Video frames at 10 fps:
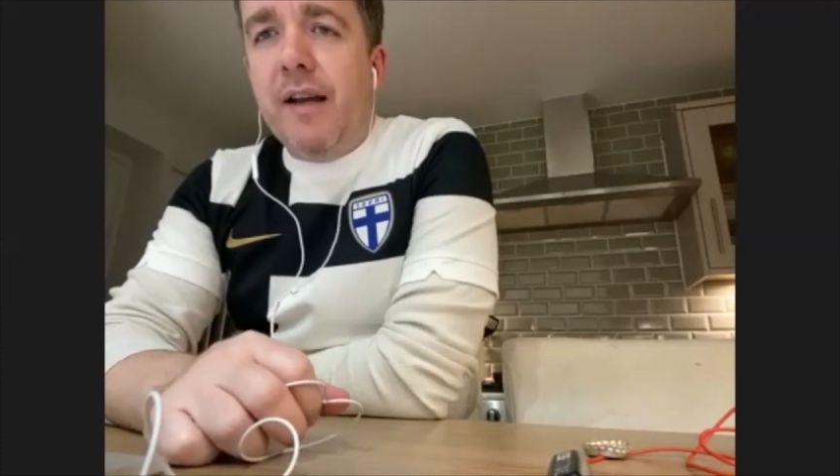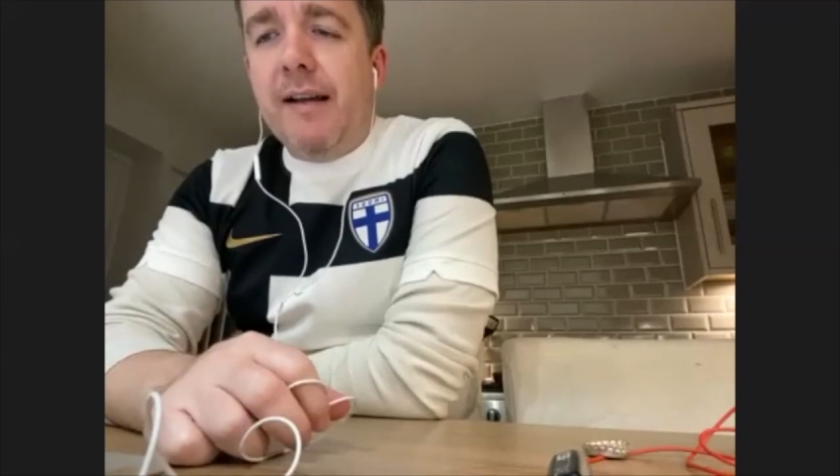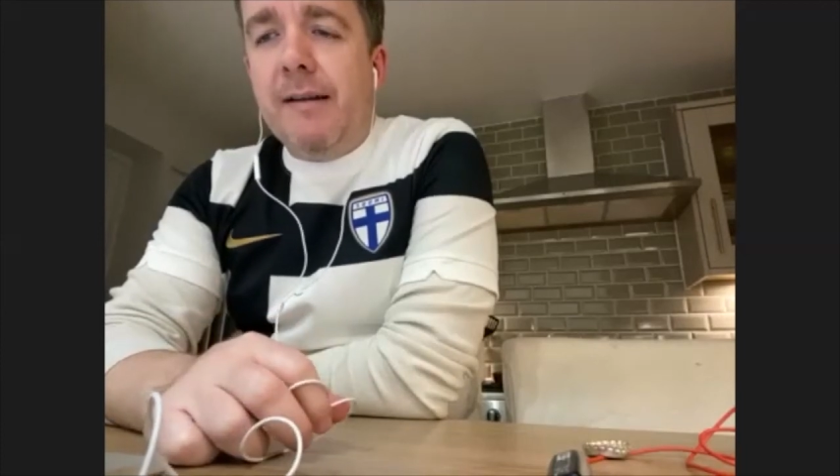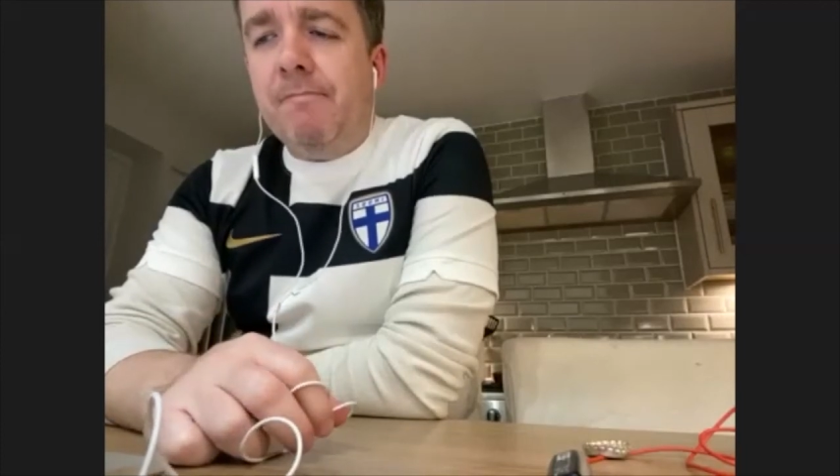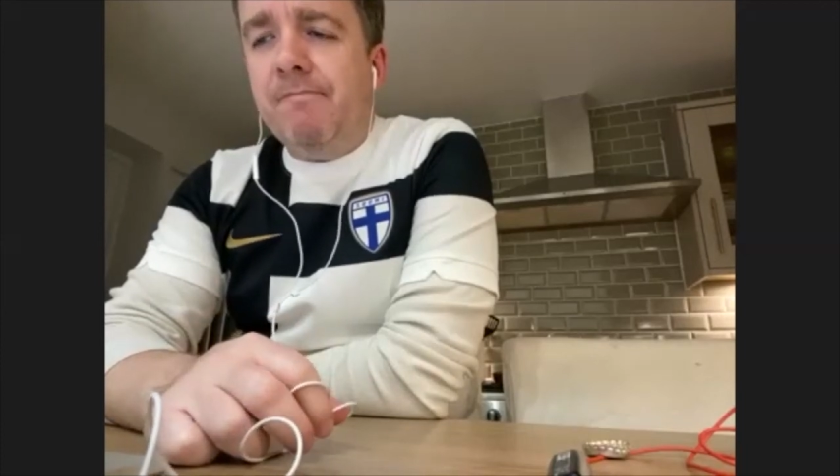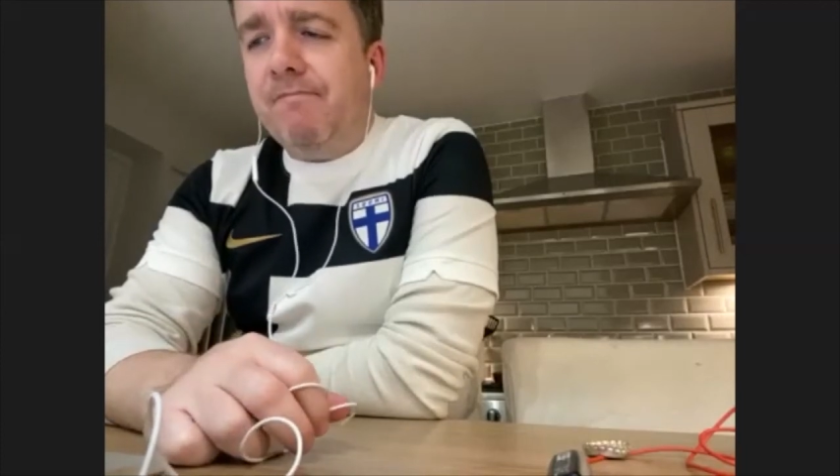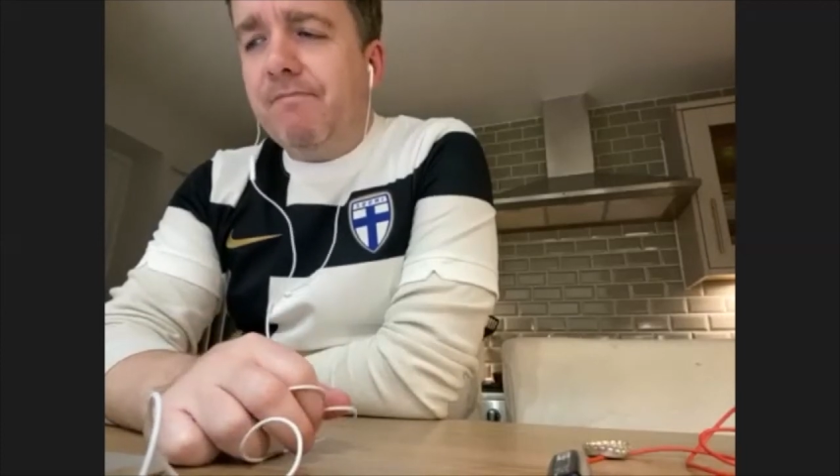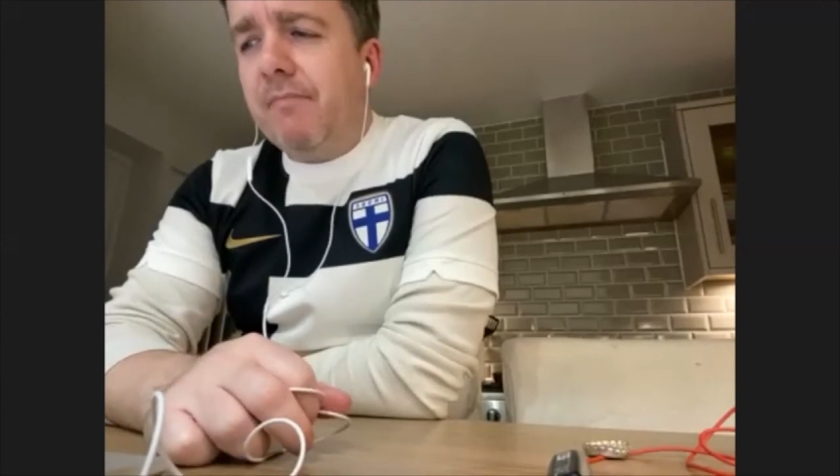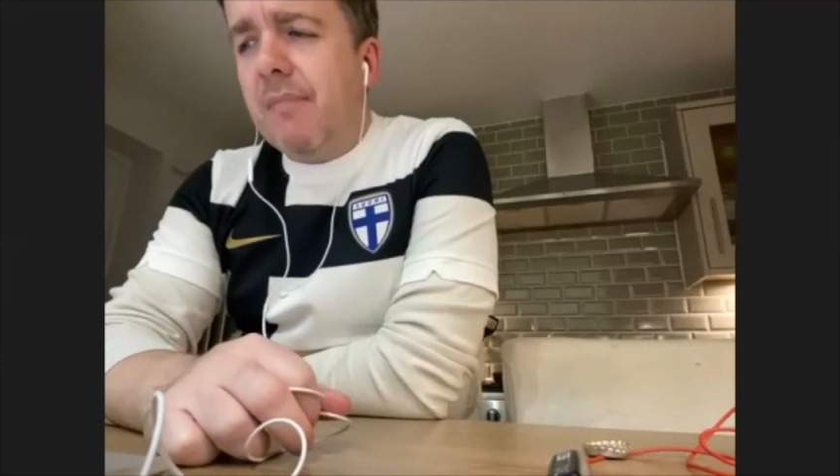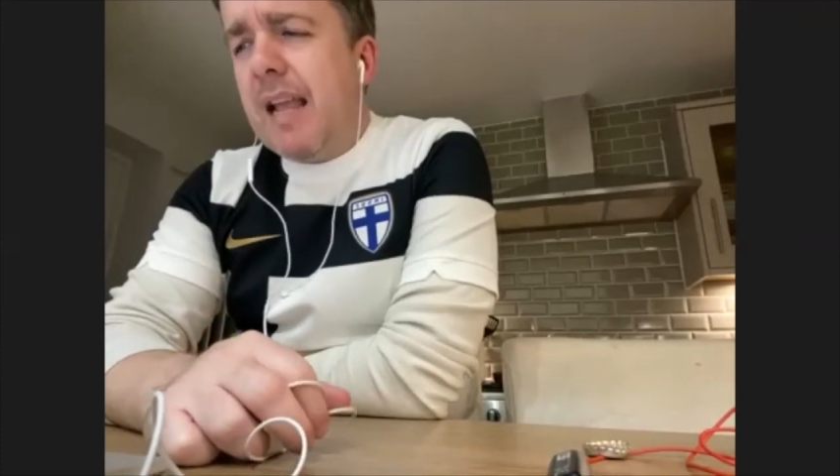And
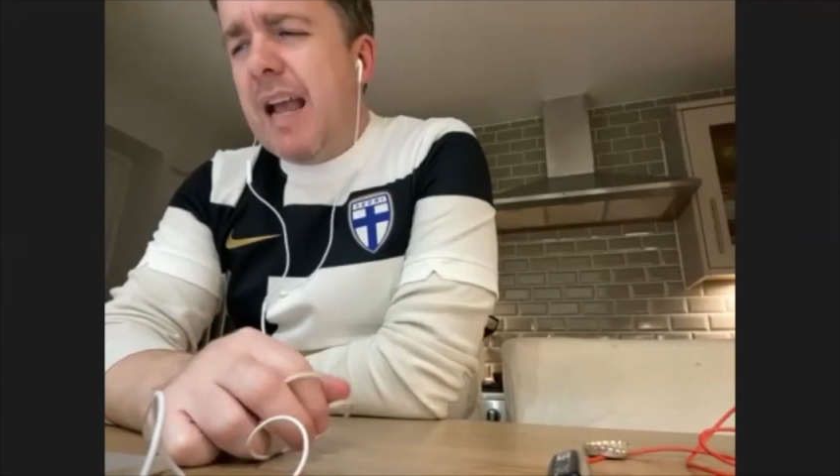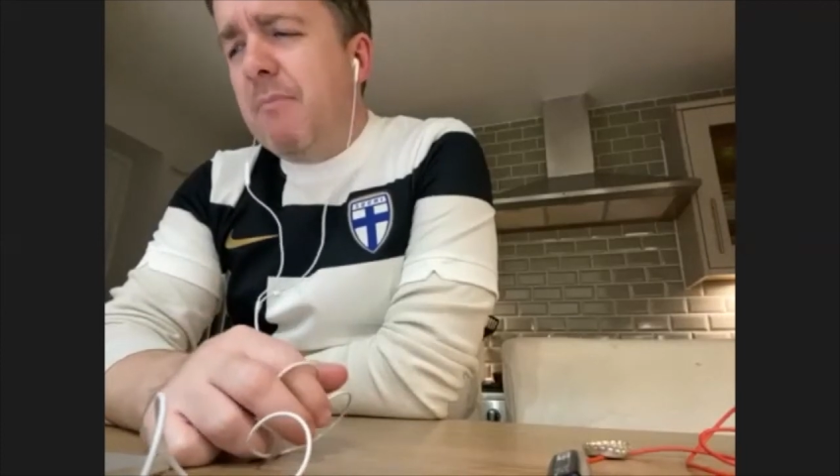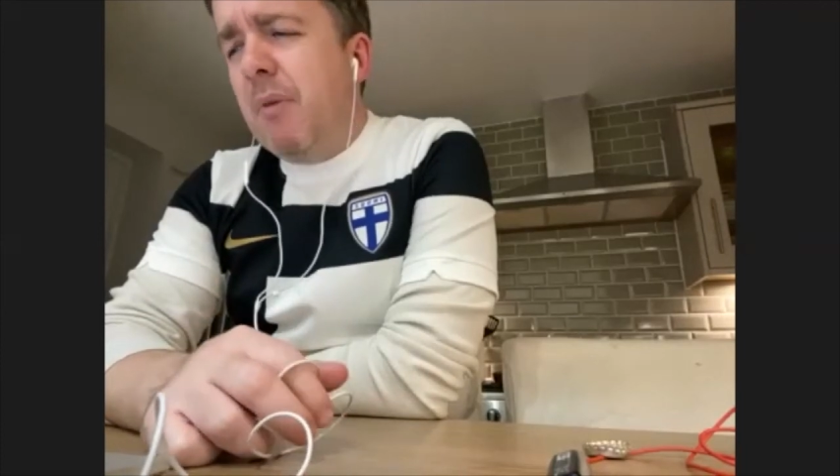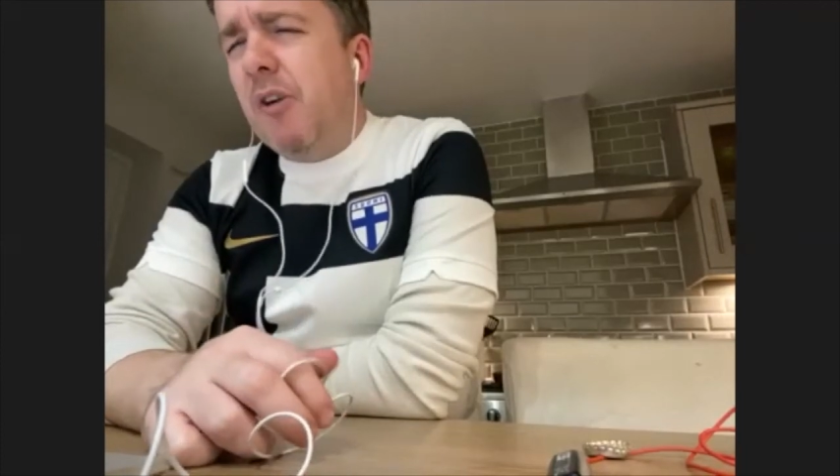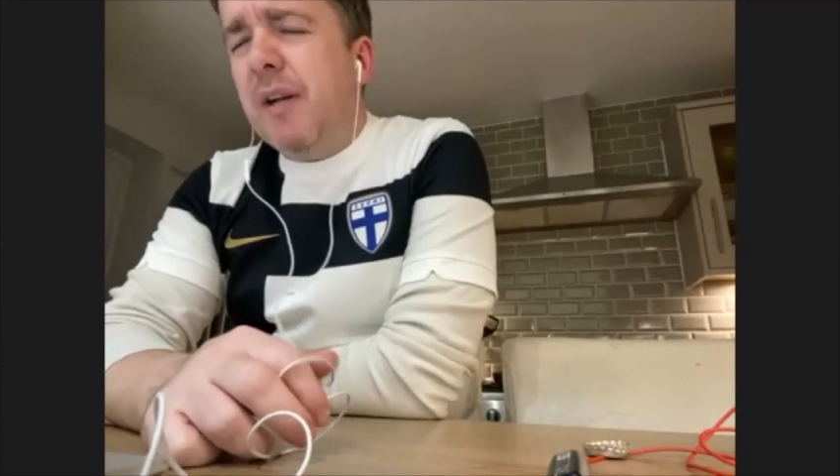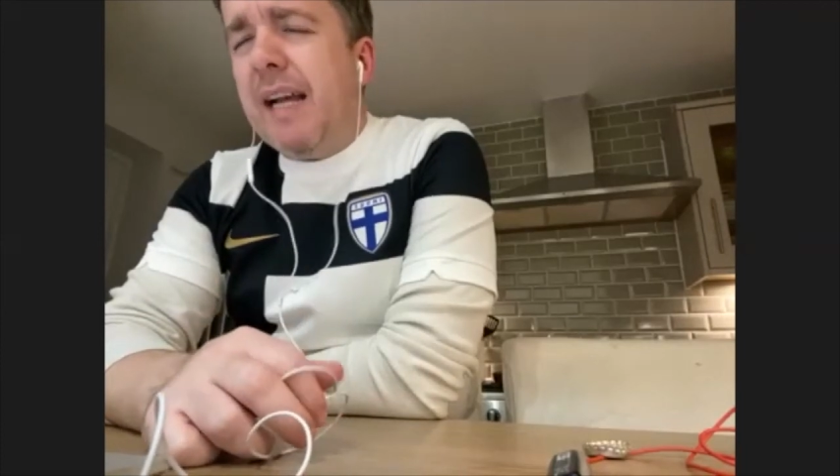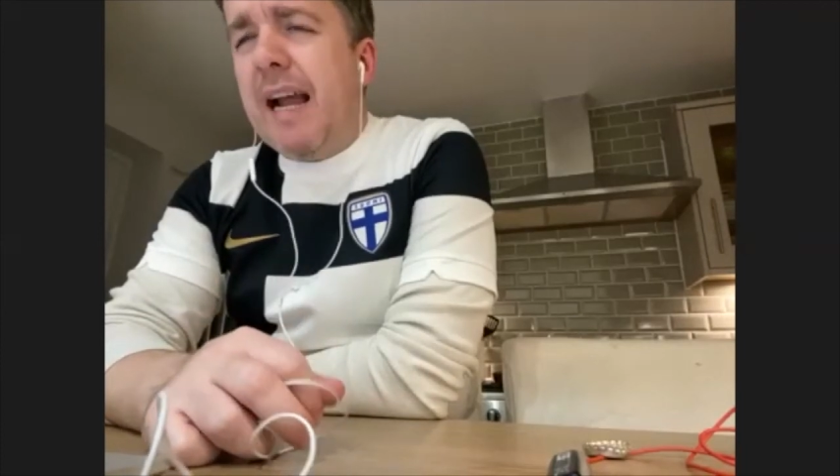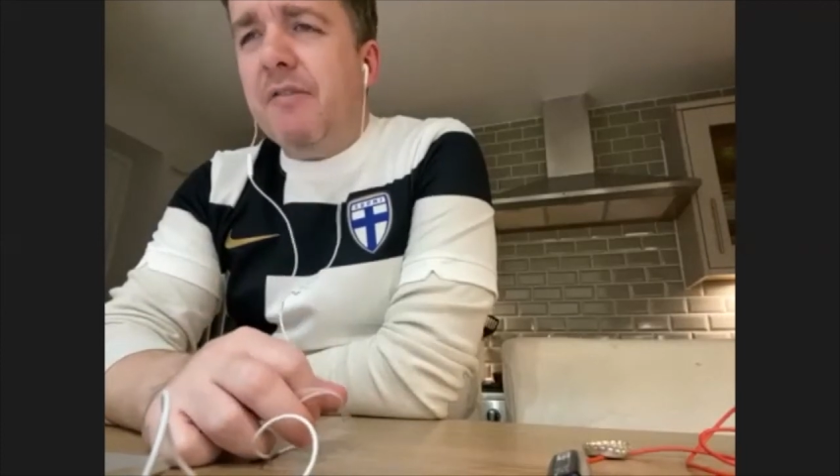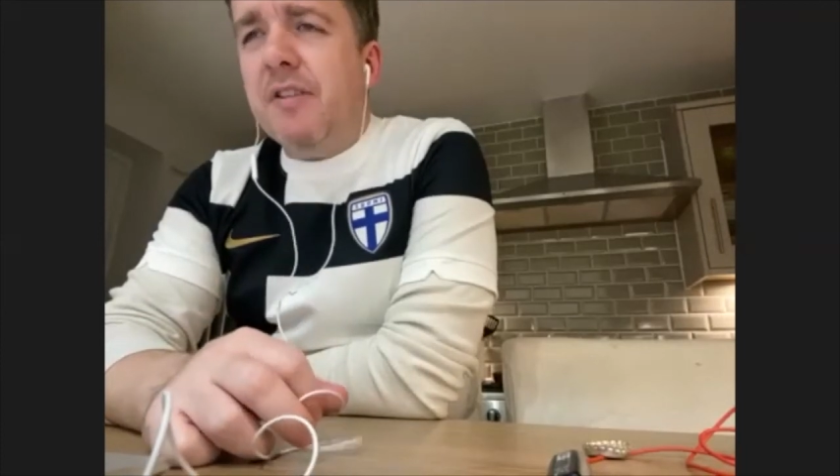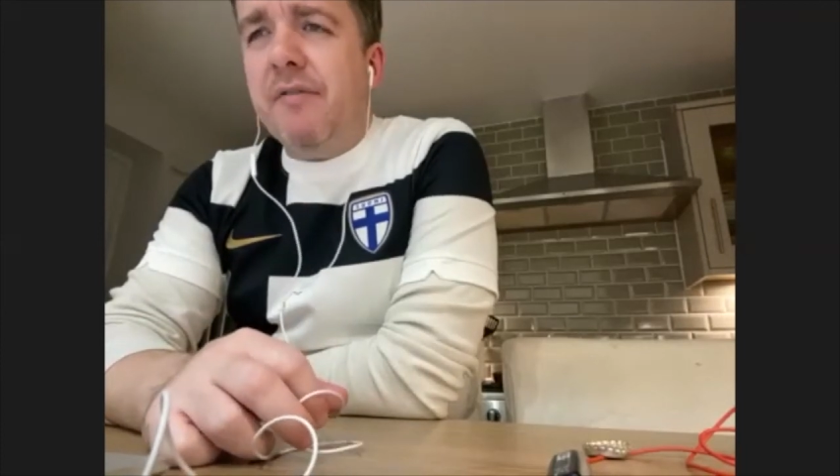by all
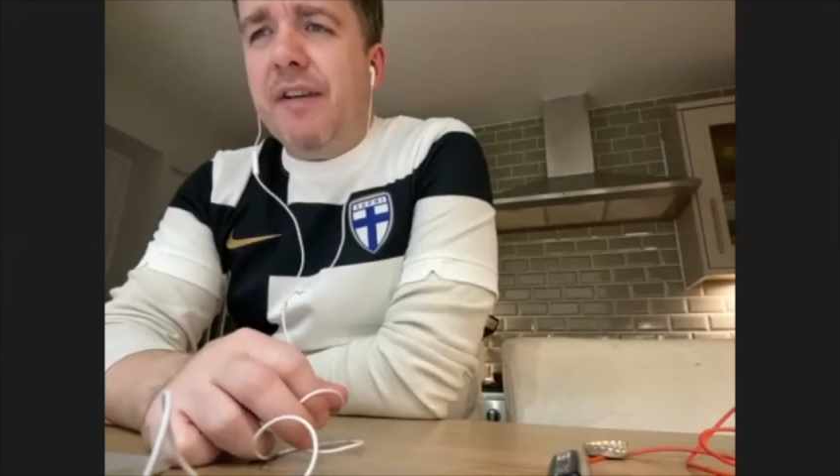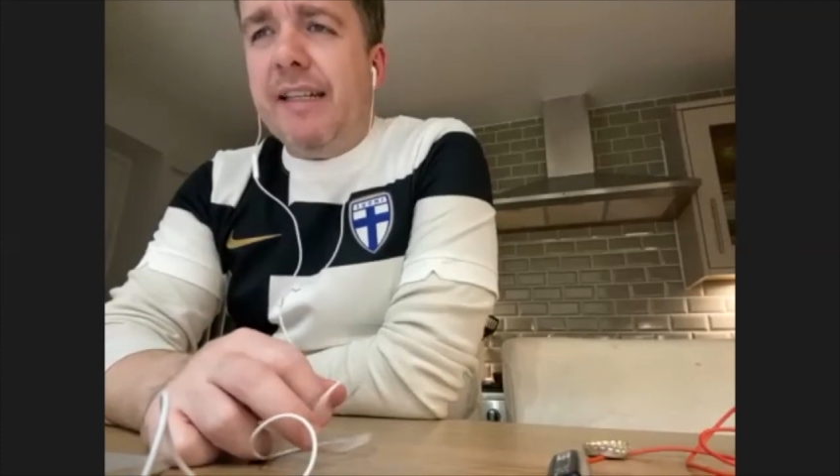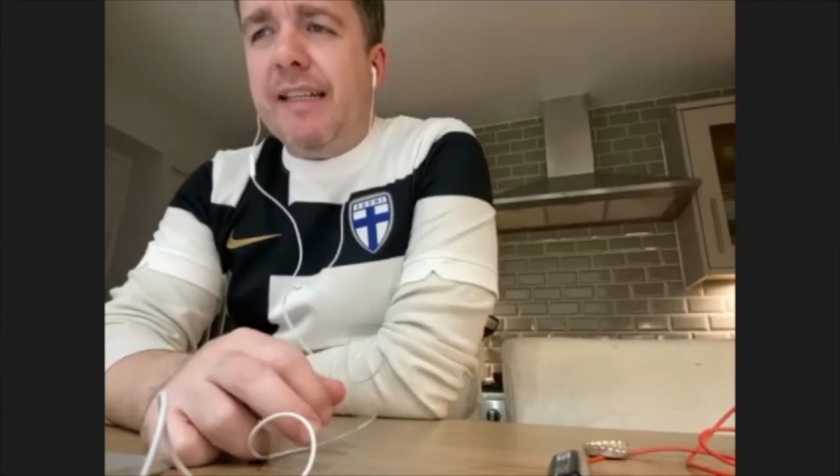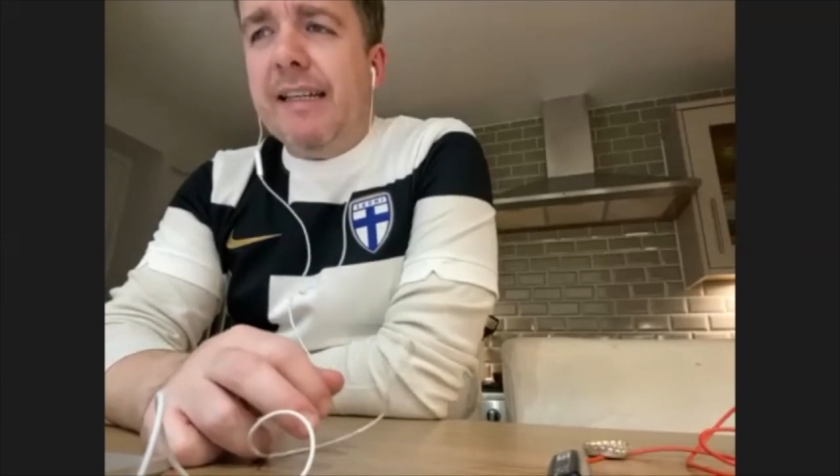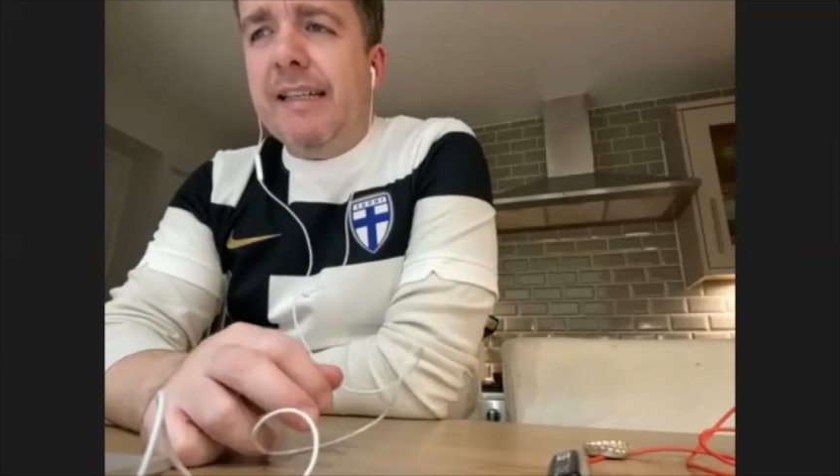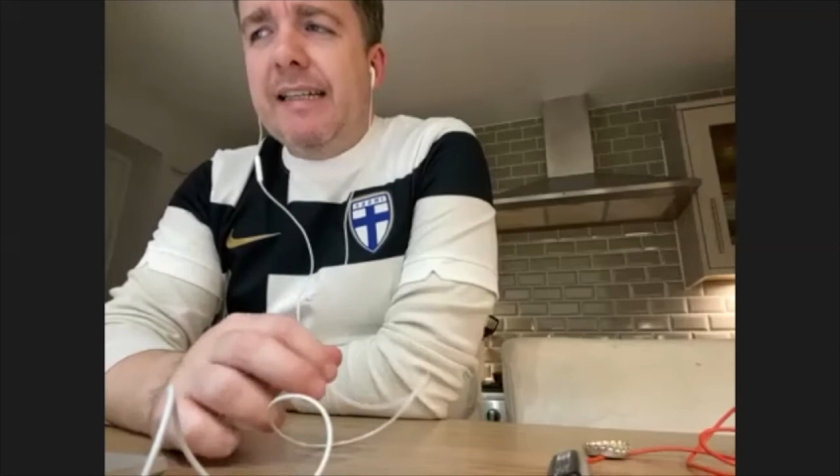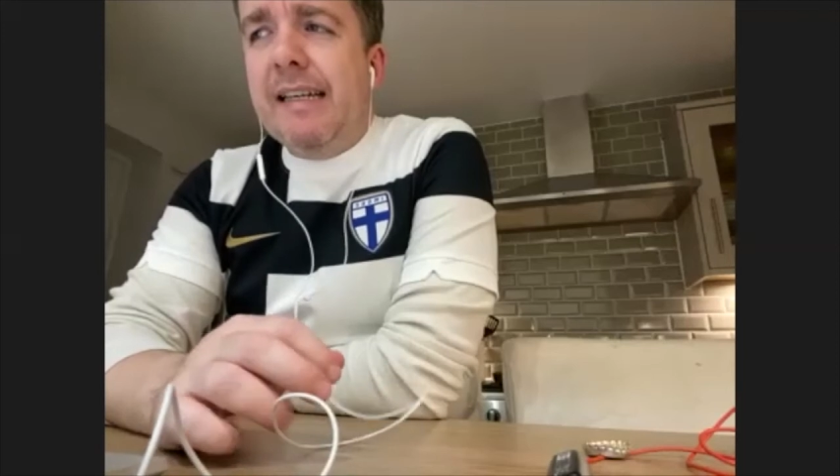accounts, I think there